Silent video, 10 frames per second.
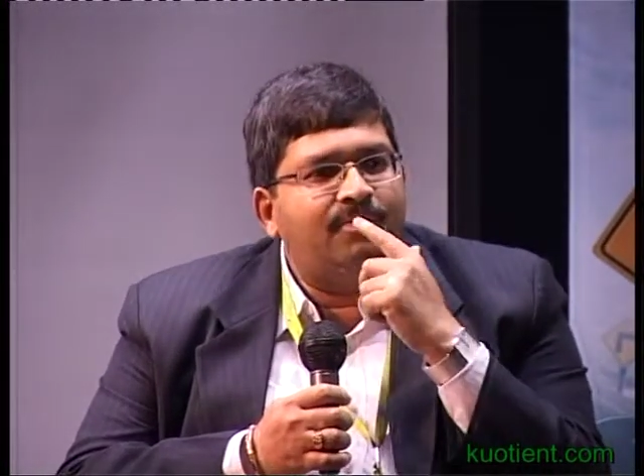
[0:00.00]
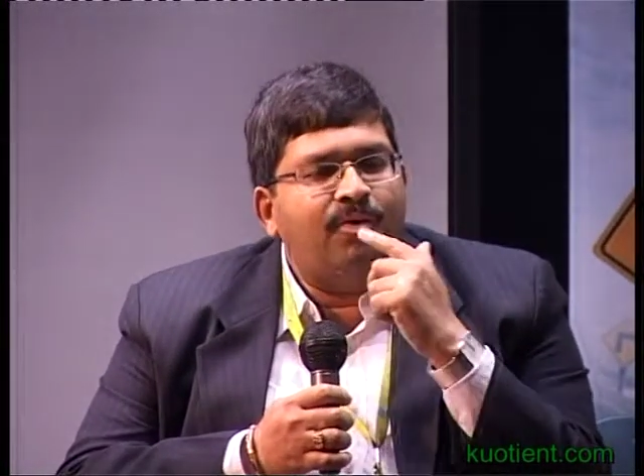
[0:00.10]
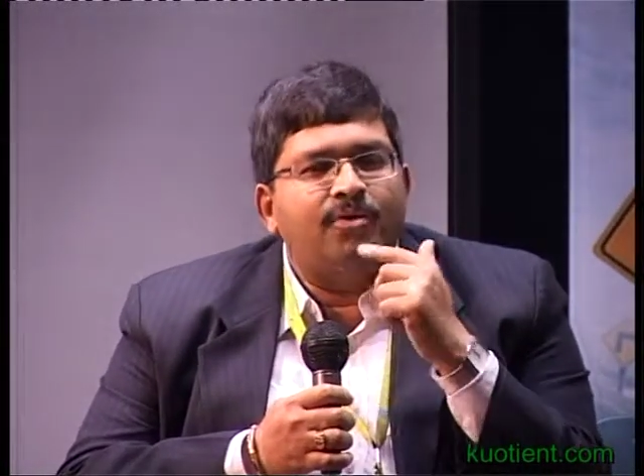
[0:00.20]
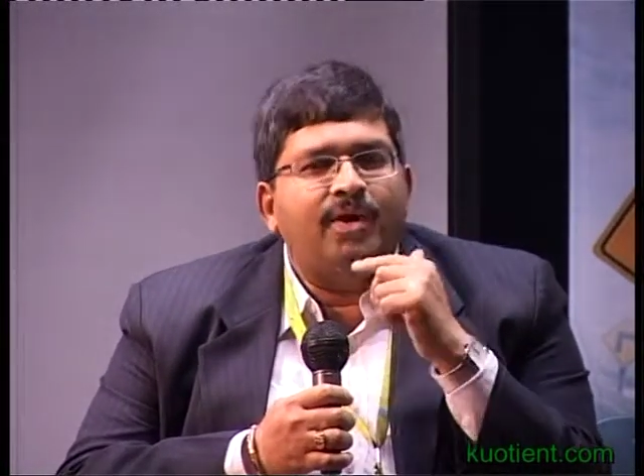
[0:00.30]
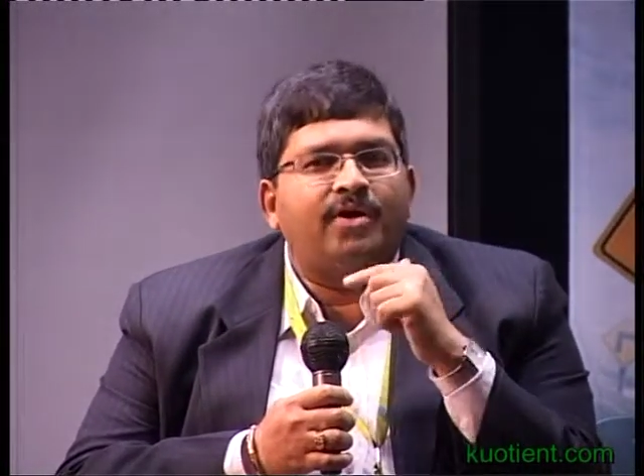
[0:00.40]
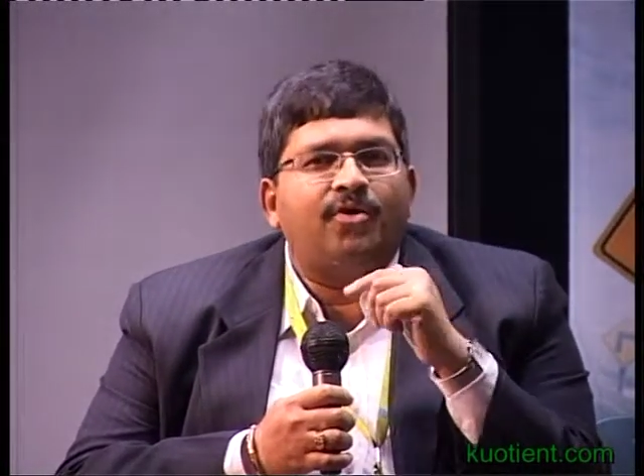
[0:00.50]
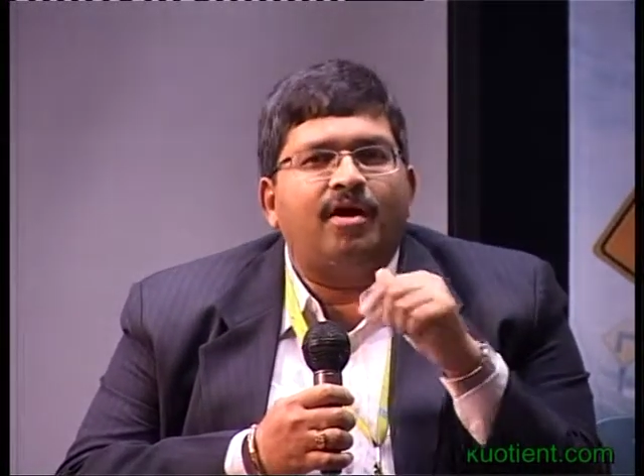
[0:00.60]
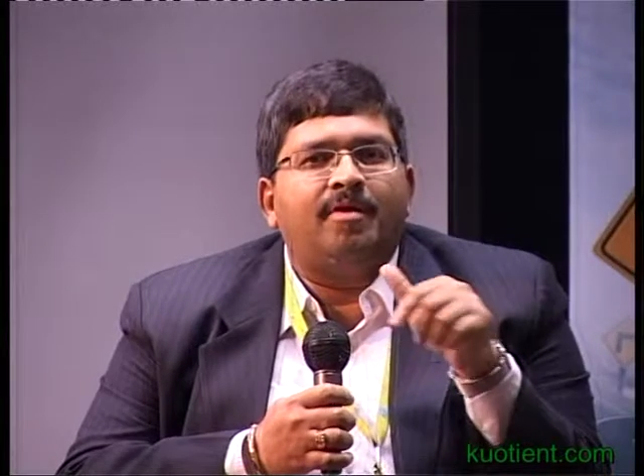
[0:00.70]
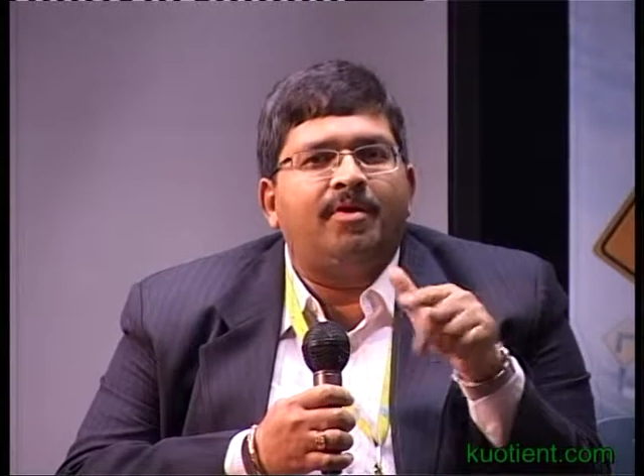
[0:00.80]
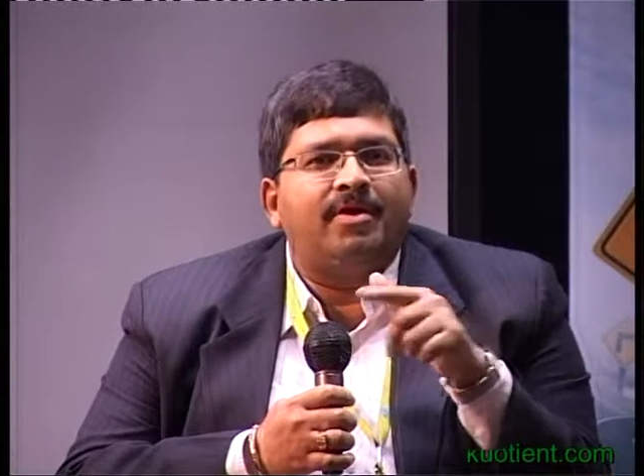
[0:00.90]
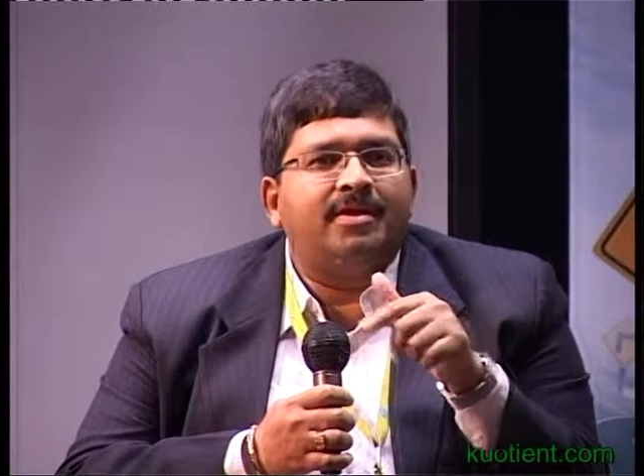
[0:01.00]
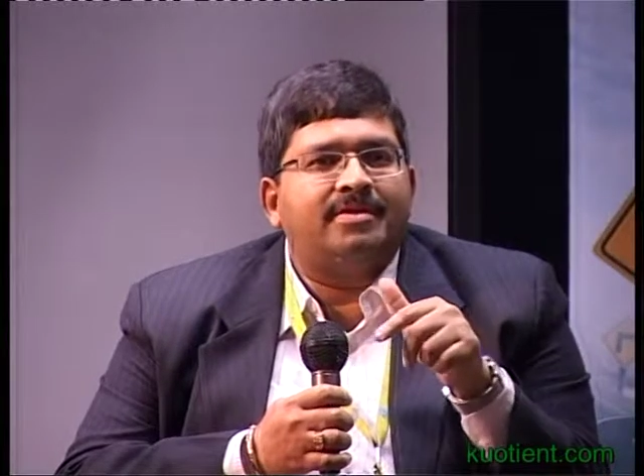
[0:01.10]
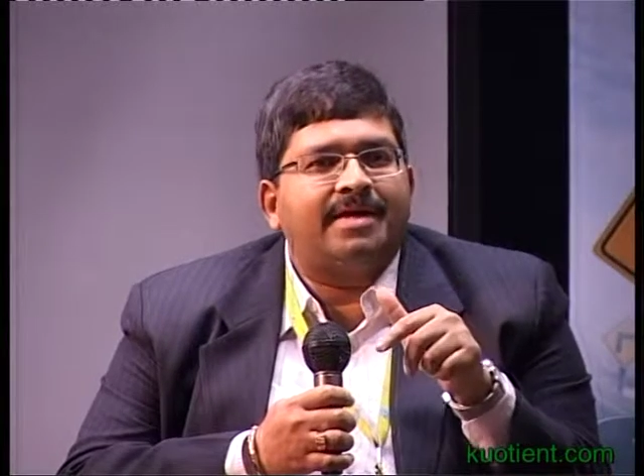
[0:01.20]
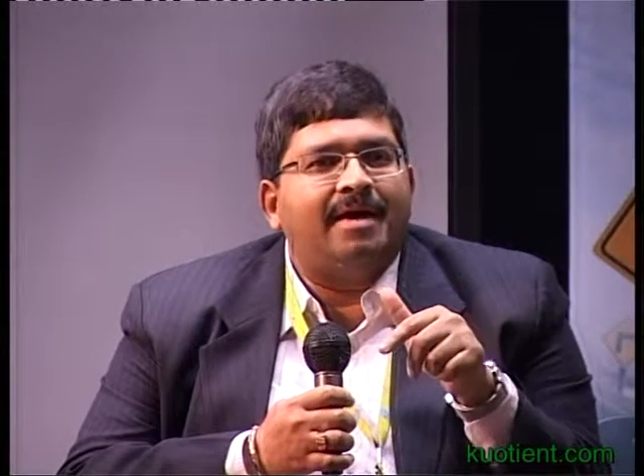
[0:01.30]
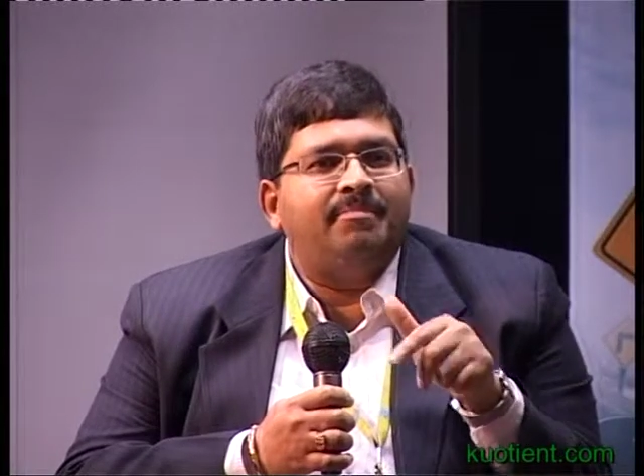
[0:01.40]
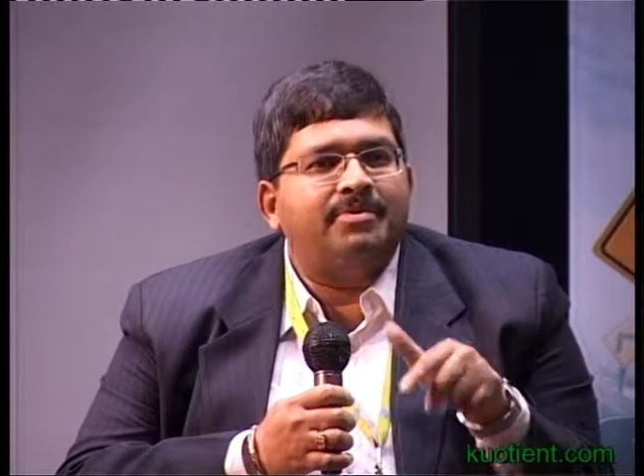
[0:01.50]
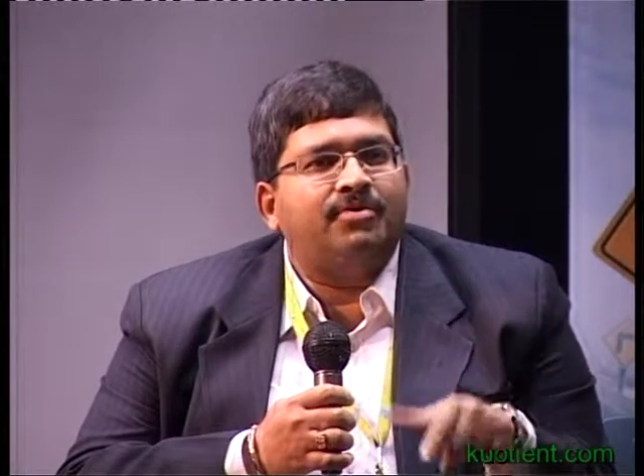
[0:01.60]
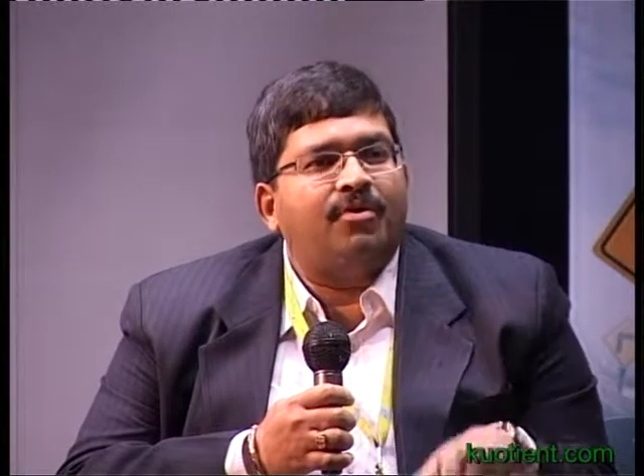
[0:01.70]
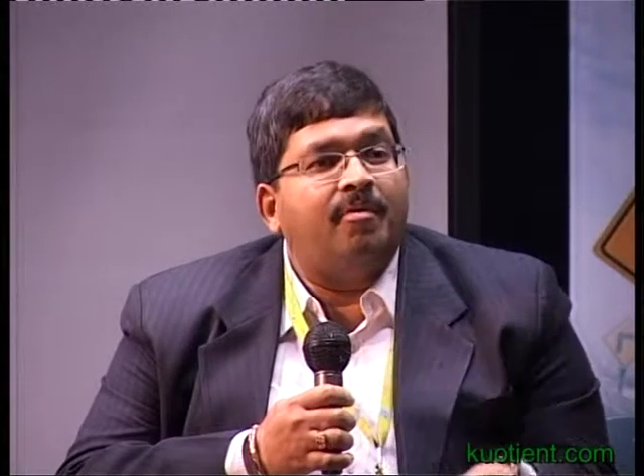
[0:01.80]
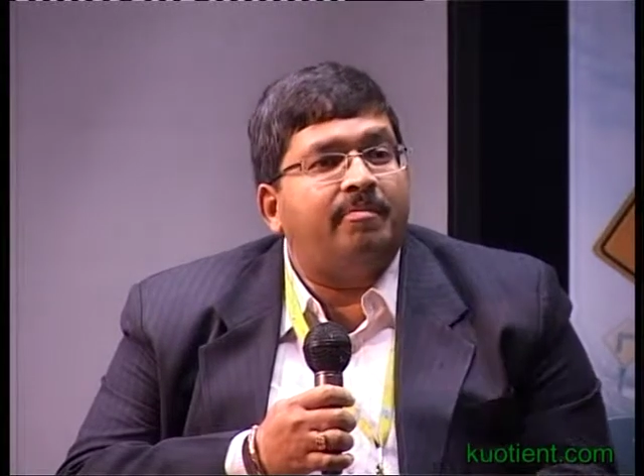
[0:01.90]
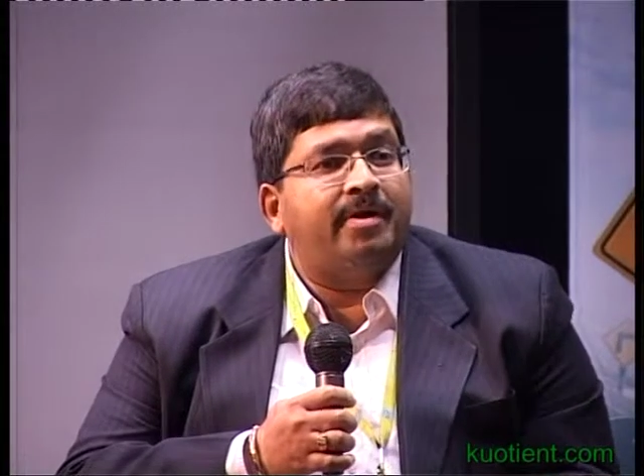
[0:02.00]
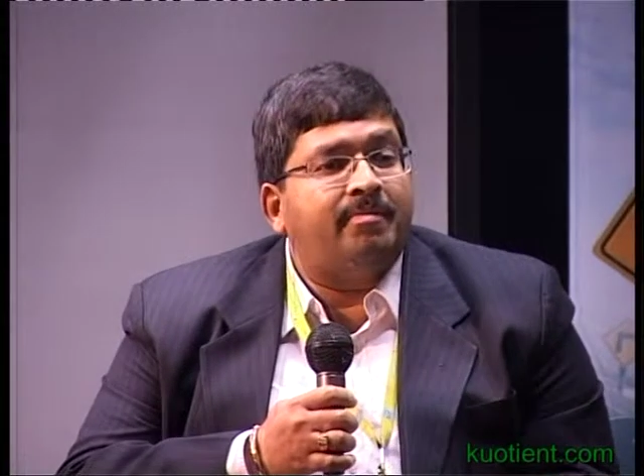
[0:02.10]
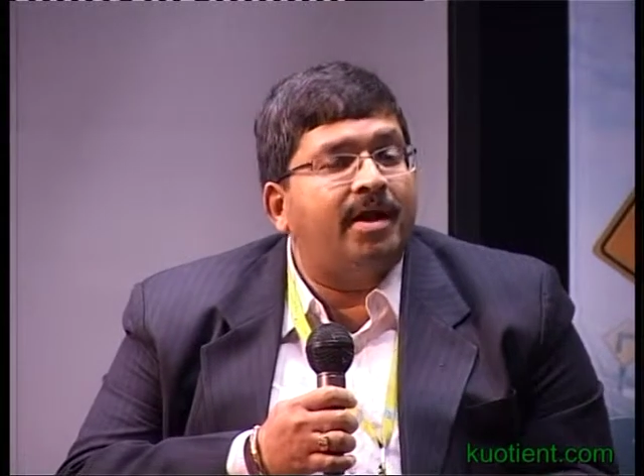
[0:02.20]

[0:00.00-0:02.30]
what do I talk about in this campus to corporate?